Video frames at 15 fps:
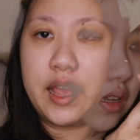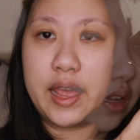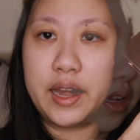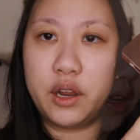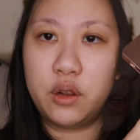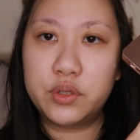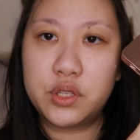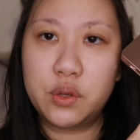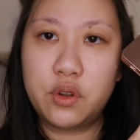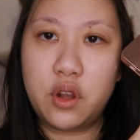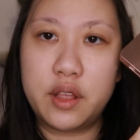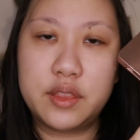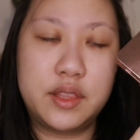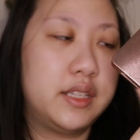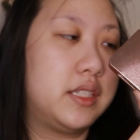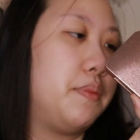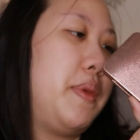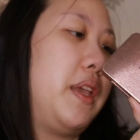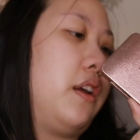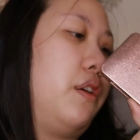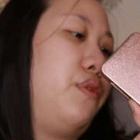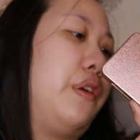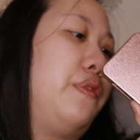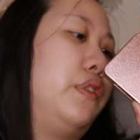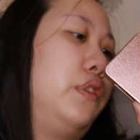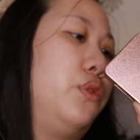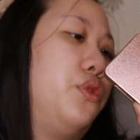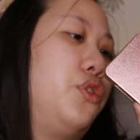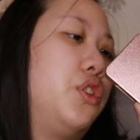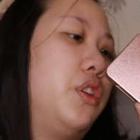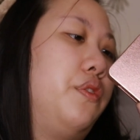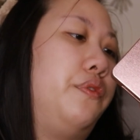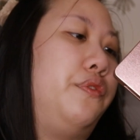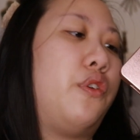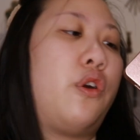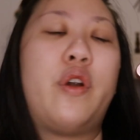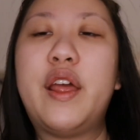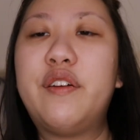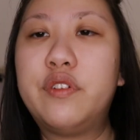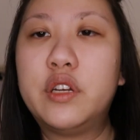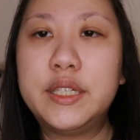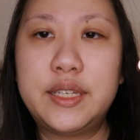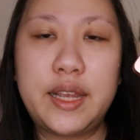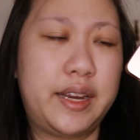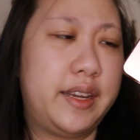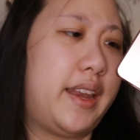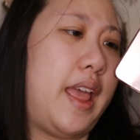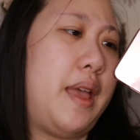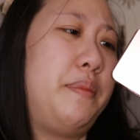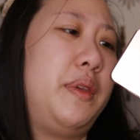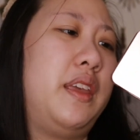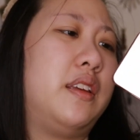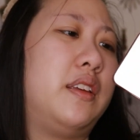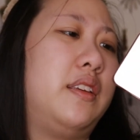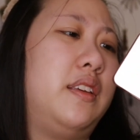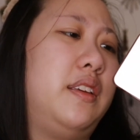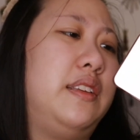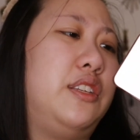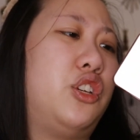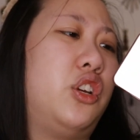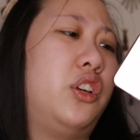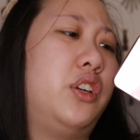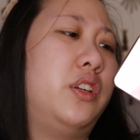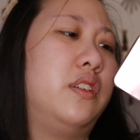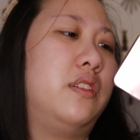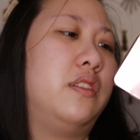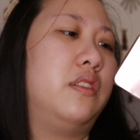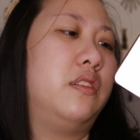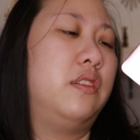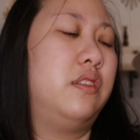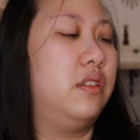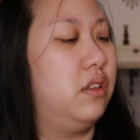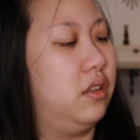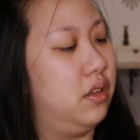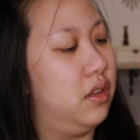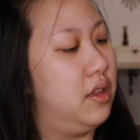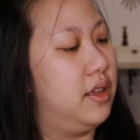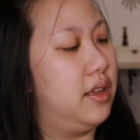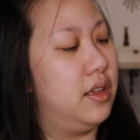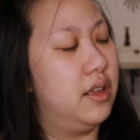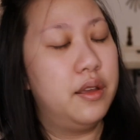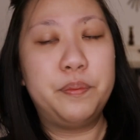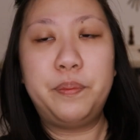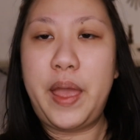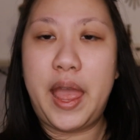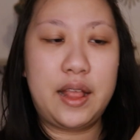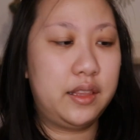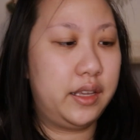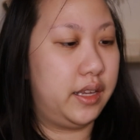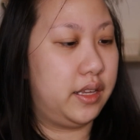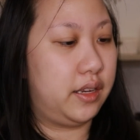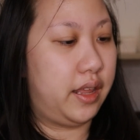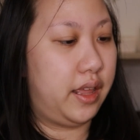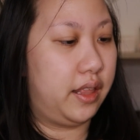And I also got this Makeup Revolution Forever Dynamic Eternal palette.